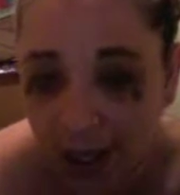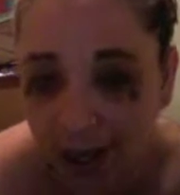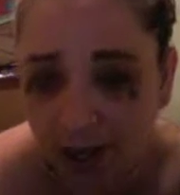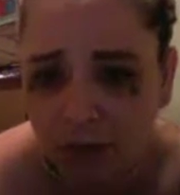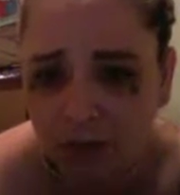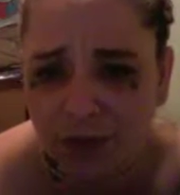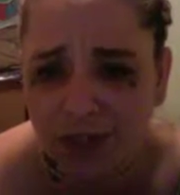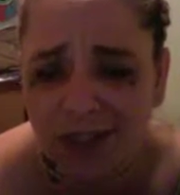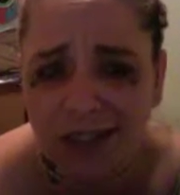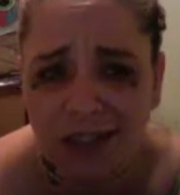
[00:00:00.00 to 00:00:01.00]
I don't
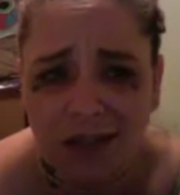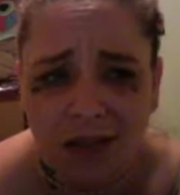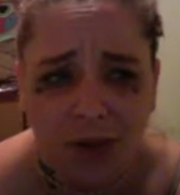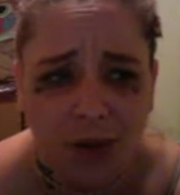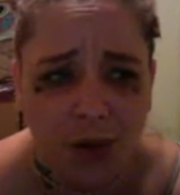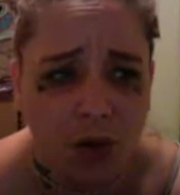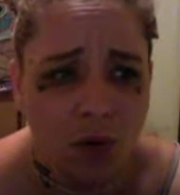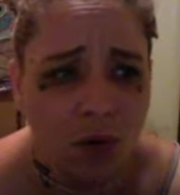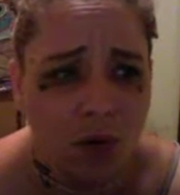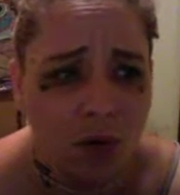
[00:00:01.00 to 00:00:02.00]
really
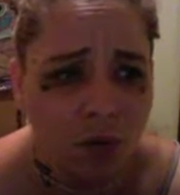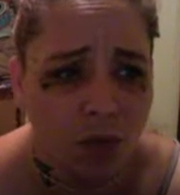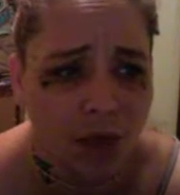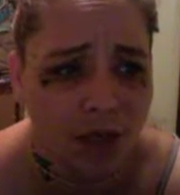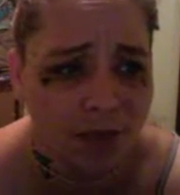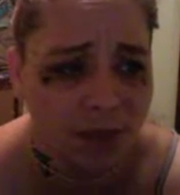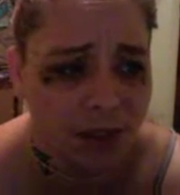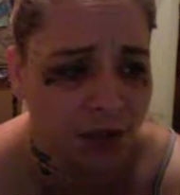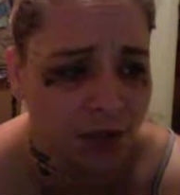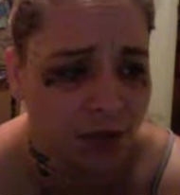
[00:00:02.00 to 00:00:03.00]
know what I'm going
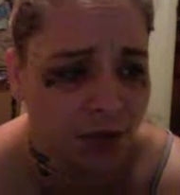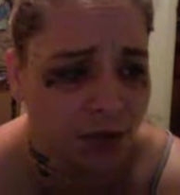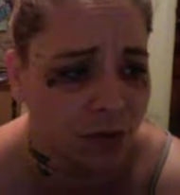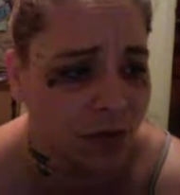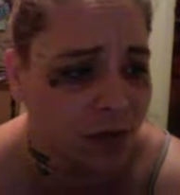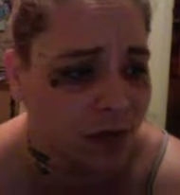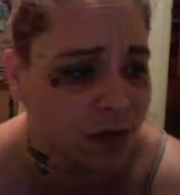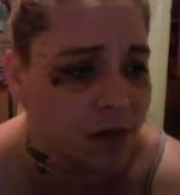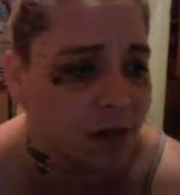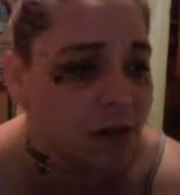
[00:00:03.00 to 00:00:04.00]
to do
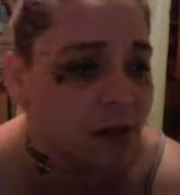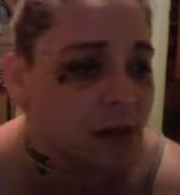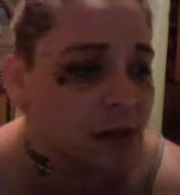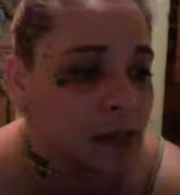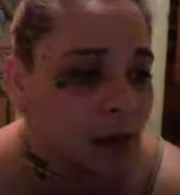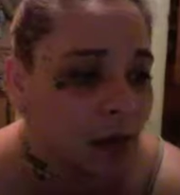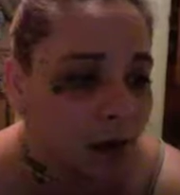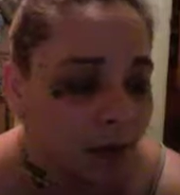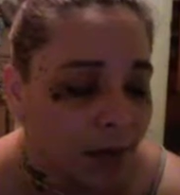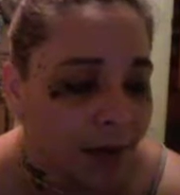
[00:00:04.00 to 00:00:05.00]

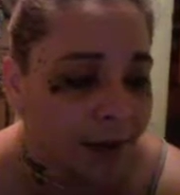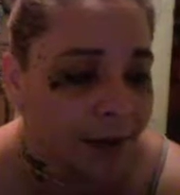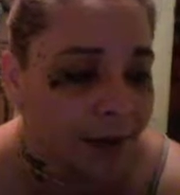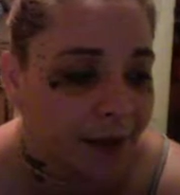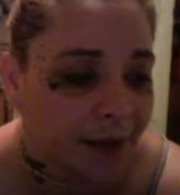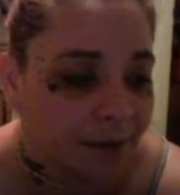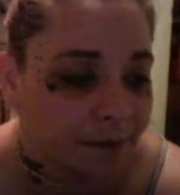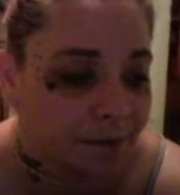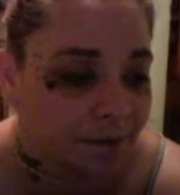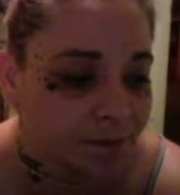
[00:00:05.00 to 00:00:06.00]
about
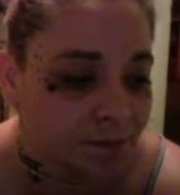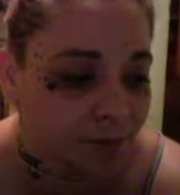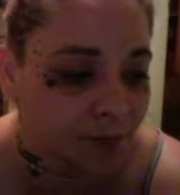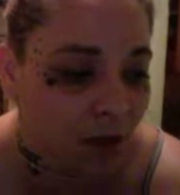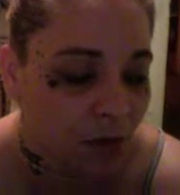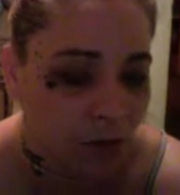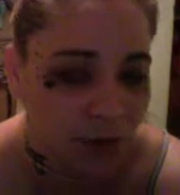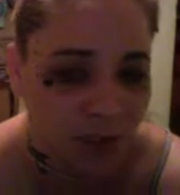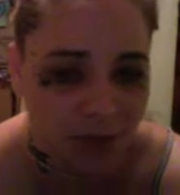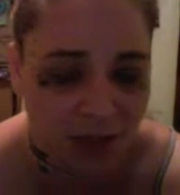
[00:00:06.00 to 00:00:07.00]
um,
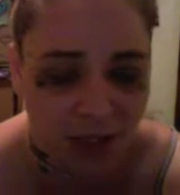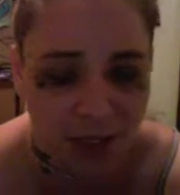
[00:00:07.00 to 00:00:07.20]
Christmas yet.